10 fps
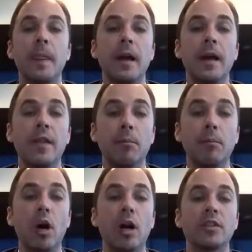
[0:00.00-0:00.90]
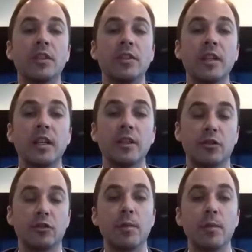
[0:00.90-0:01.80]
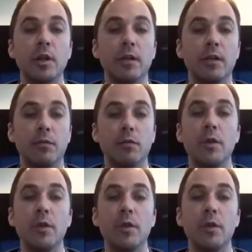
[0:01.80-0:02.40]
and then process it and distribute it through